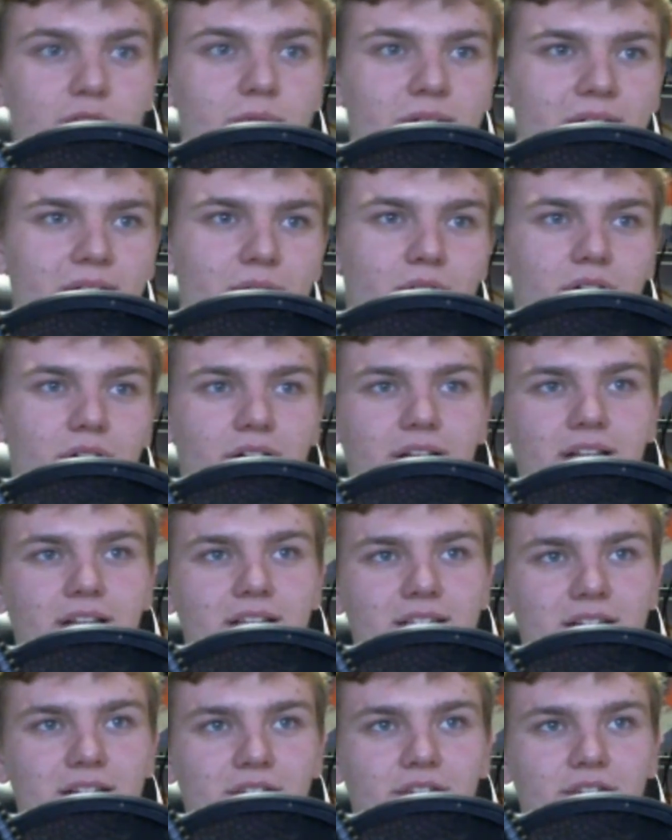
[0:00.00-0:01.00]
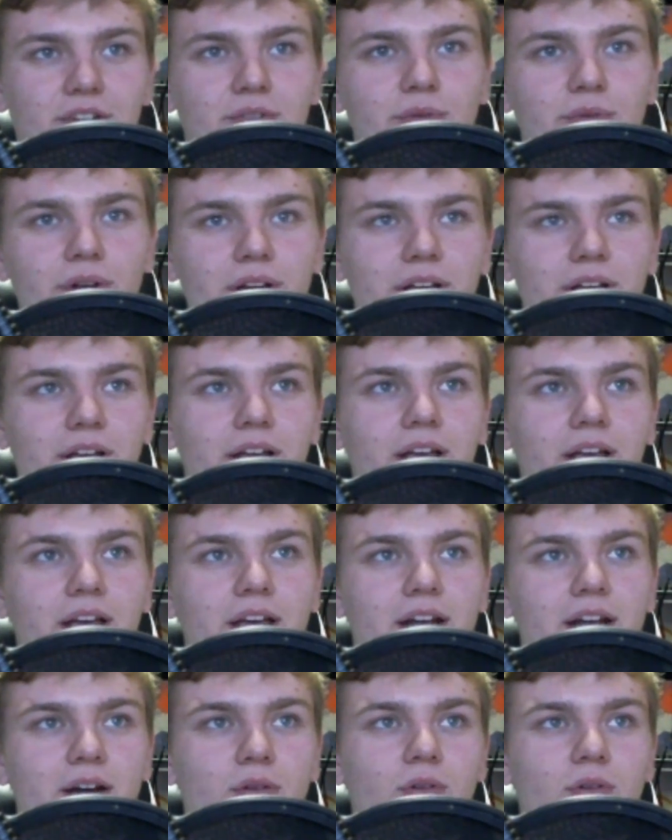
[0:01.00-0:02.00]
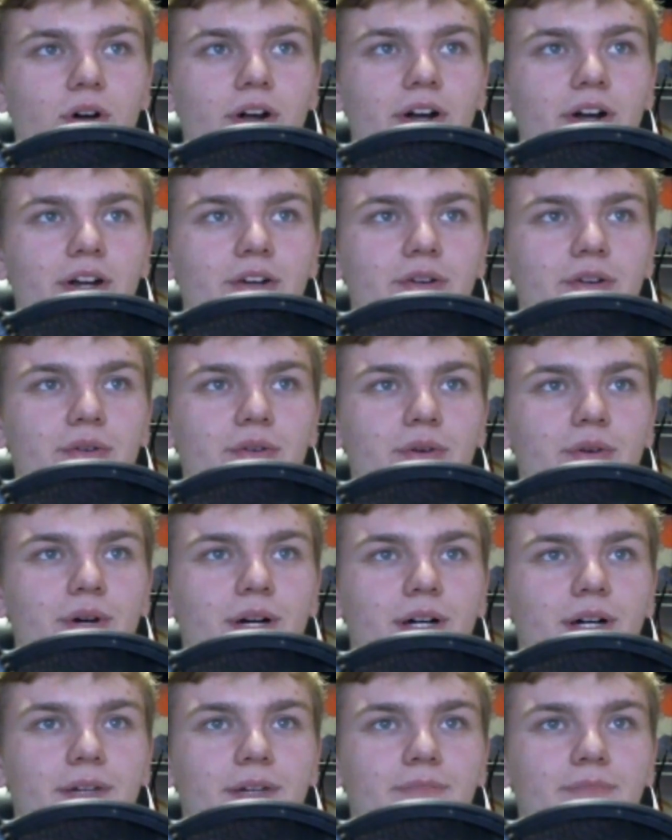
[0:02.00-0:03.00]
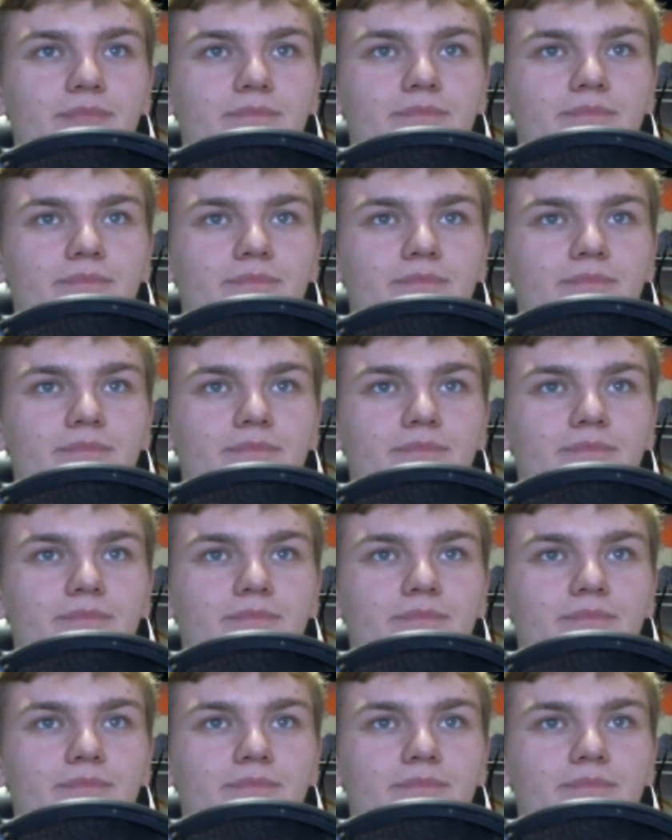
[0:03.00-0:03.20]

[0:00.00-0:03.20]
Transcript: but I wanted to get this out there quick, and I wanted to.